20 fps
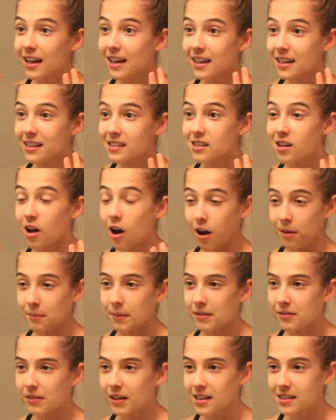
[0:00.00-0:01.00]
is on
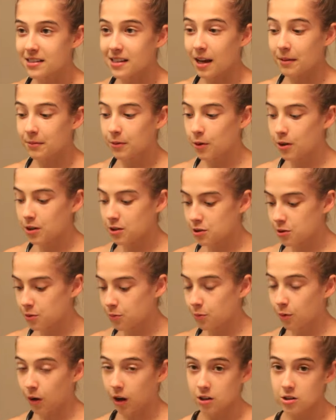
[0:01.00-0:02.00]
my face, I'm going
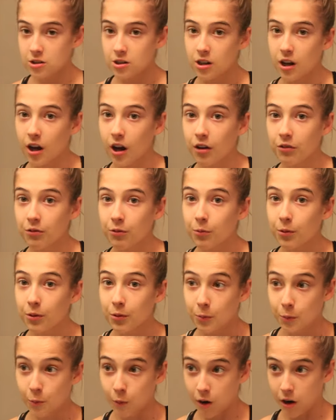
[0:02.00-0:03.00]
to wash it off with
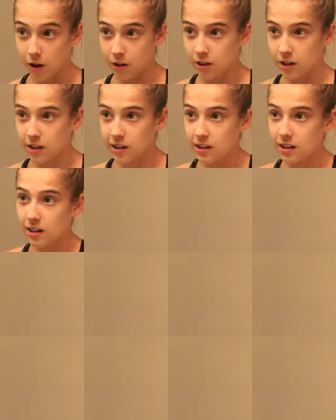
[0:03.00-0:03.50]
water.